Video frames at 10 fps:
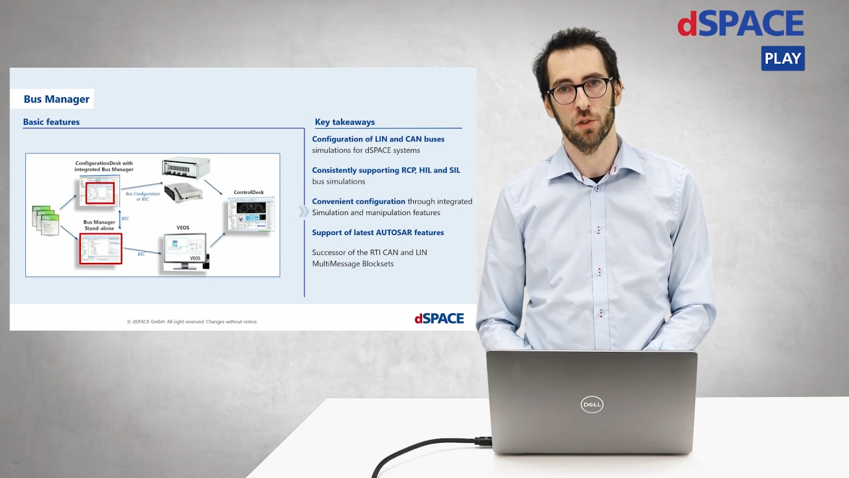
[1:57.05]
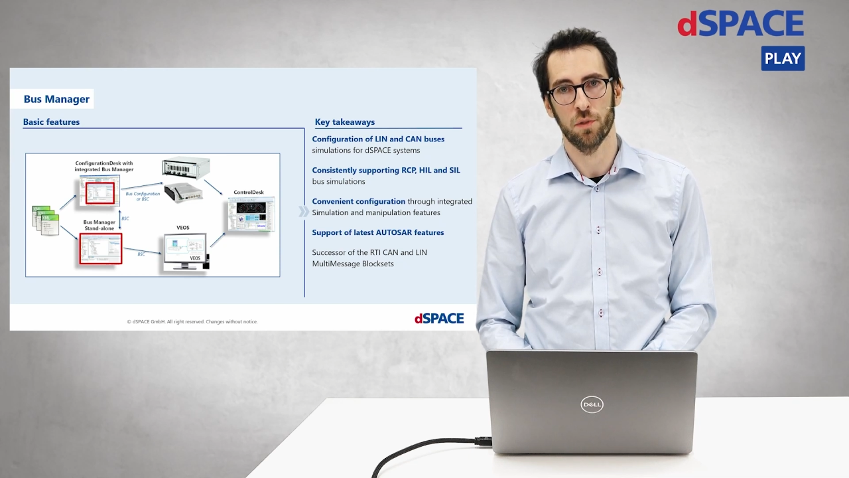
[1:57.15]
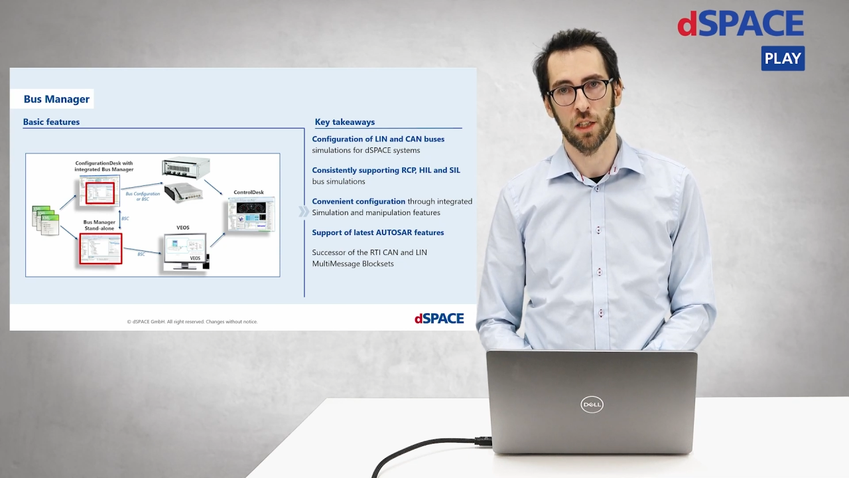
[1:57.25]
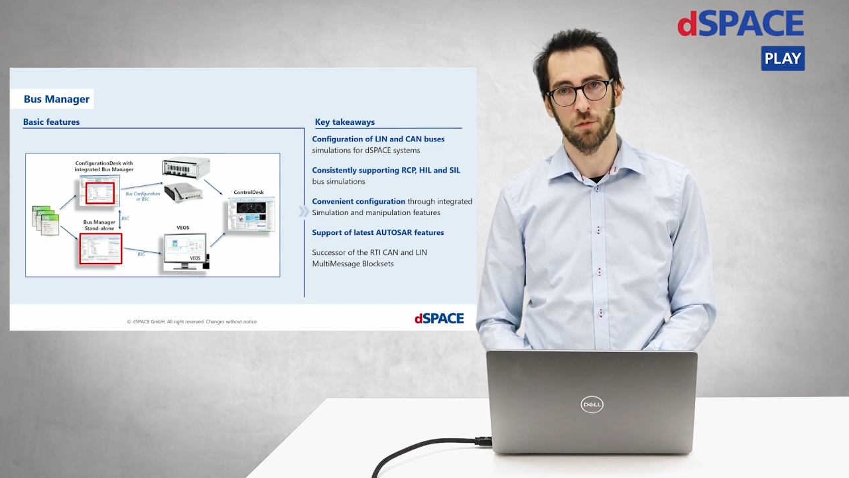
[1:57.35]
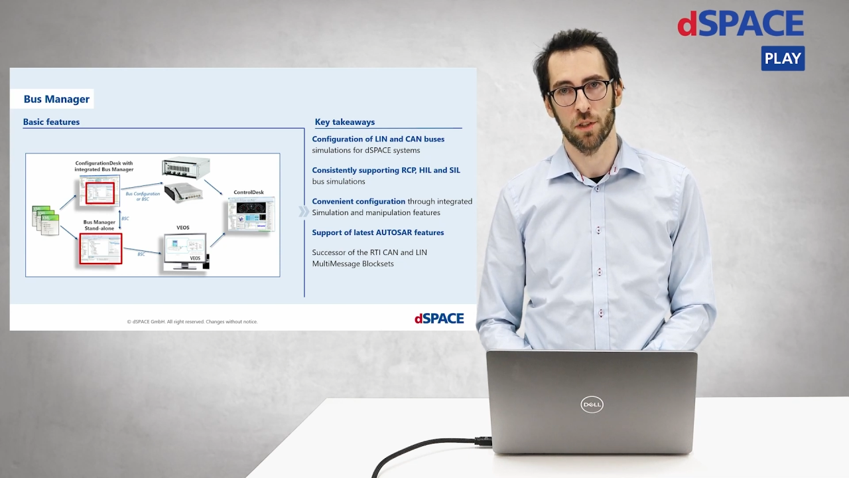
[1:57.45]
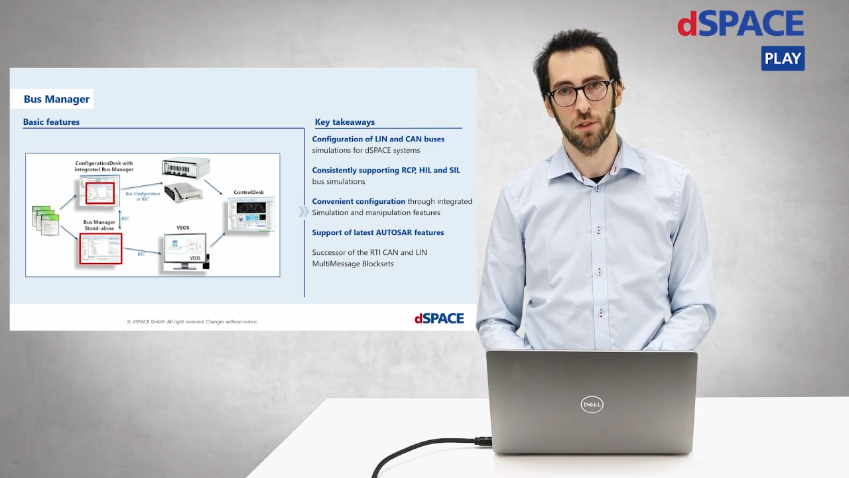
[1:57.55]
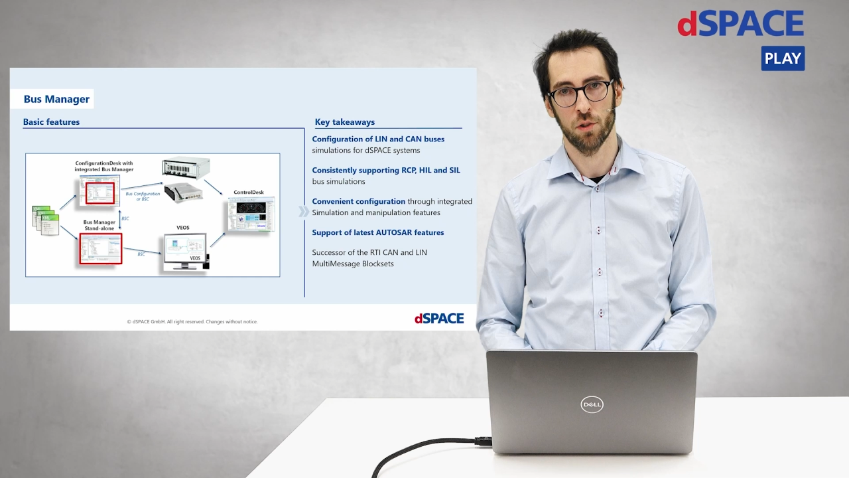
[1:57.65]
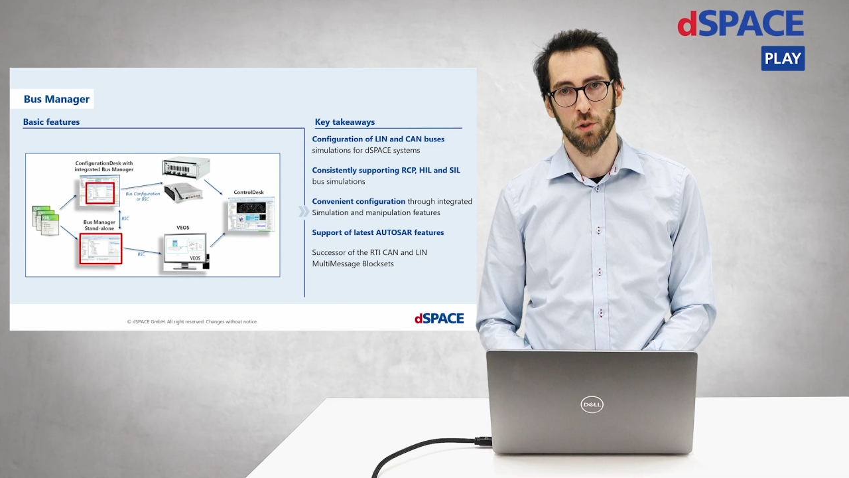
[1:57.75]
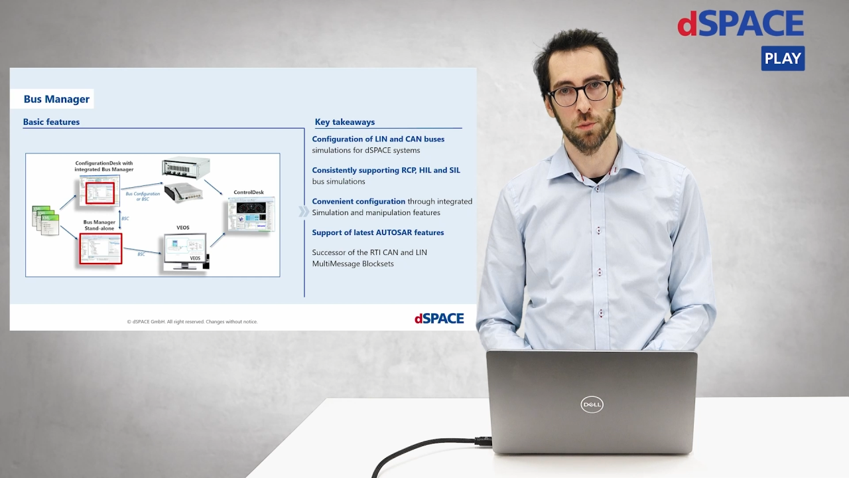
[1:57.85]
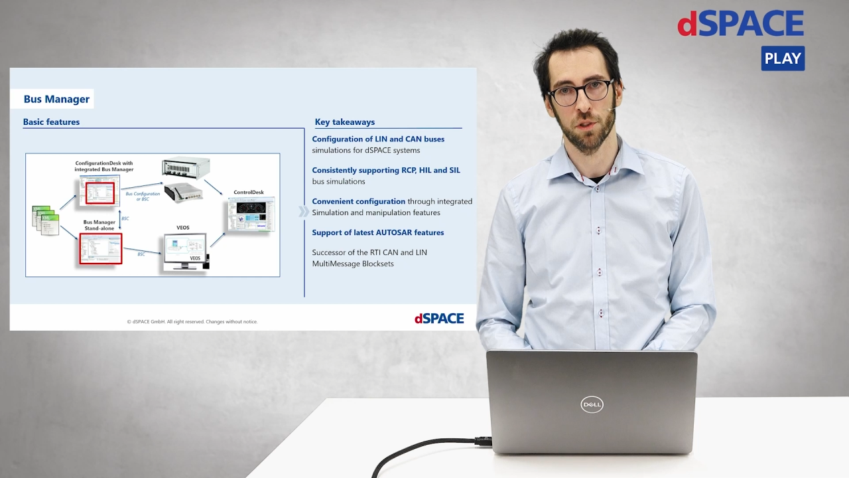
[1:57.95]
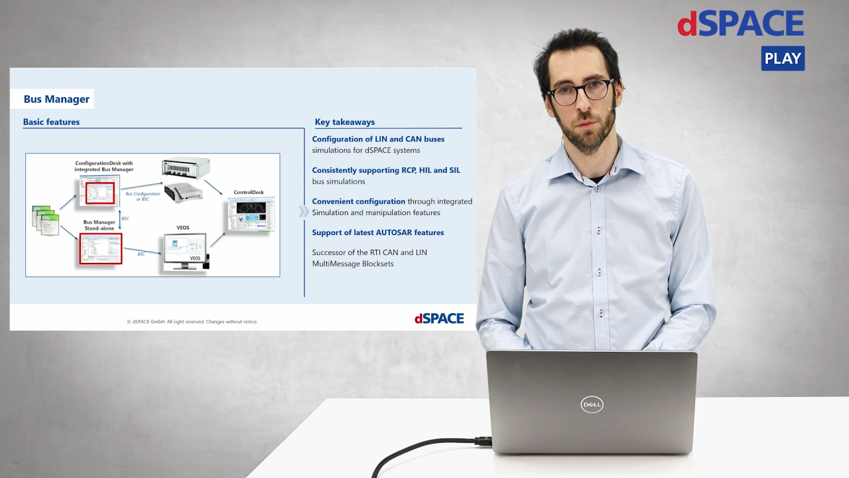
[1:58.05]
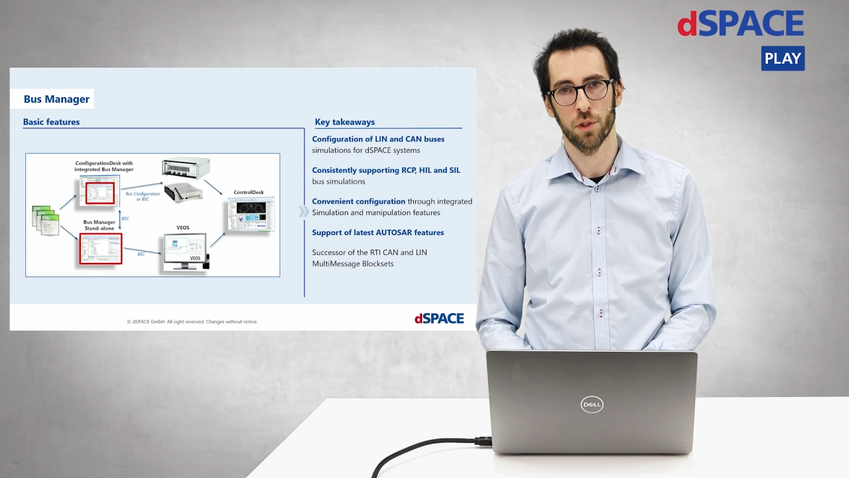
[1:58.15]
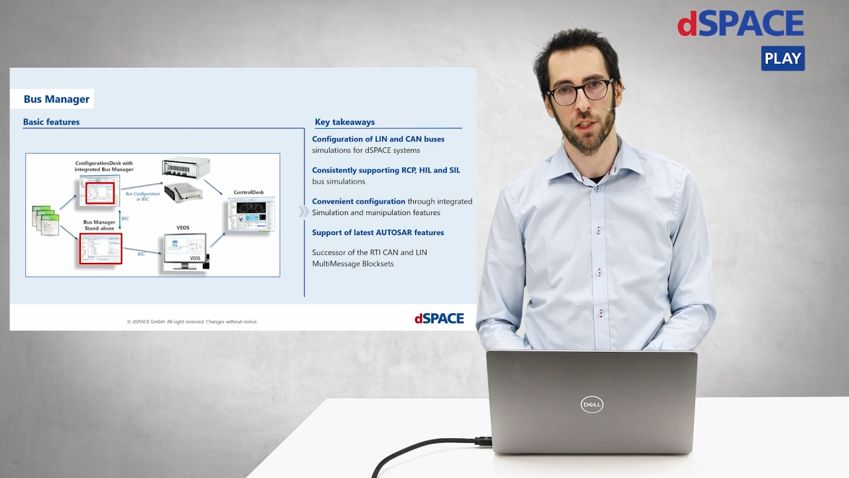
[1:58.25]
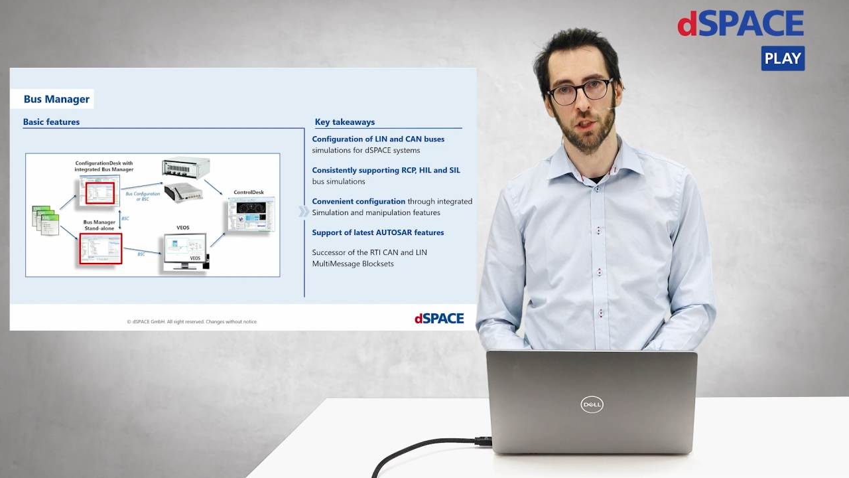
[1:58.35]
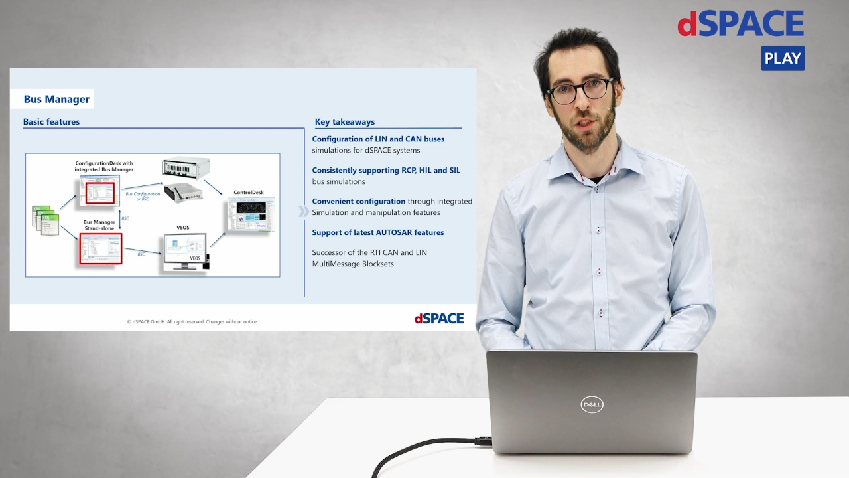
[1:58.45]
over hardware in the loop
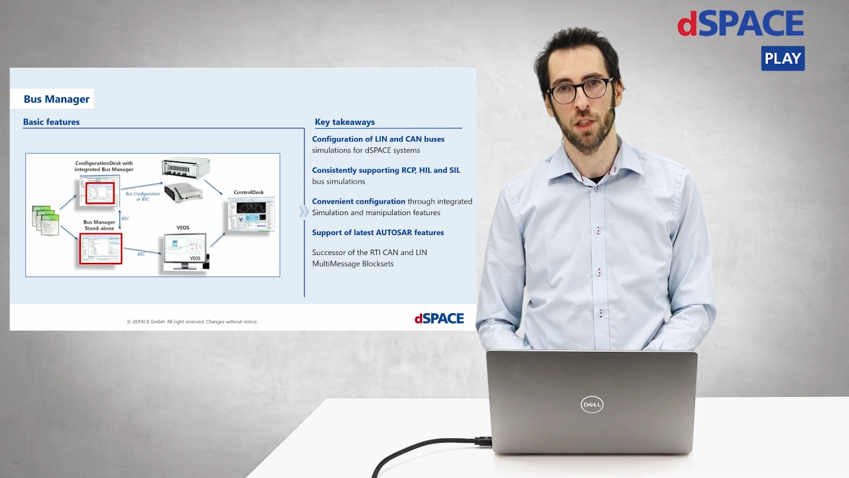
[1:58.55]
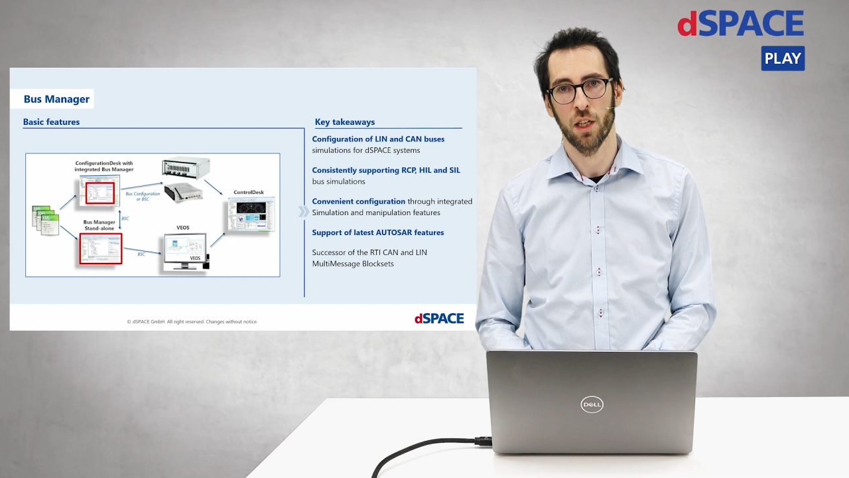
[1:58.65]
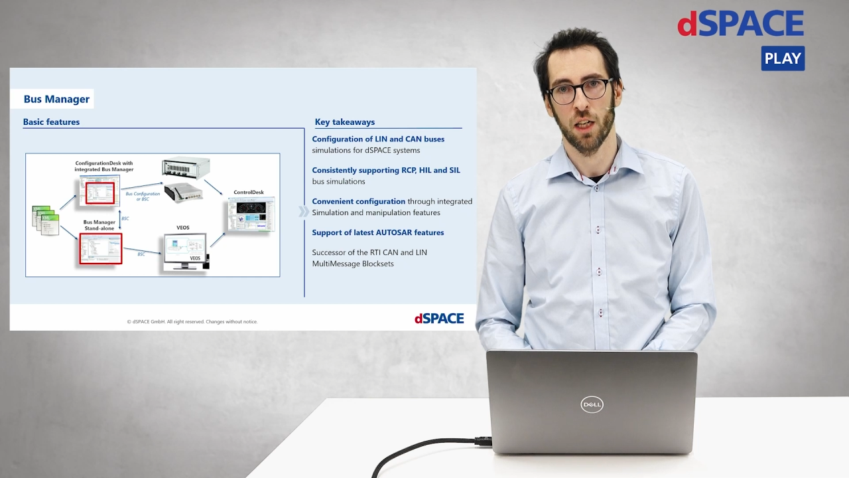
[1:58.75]
simulation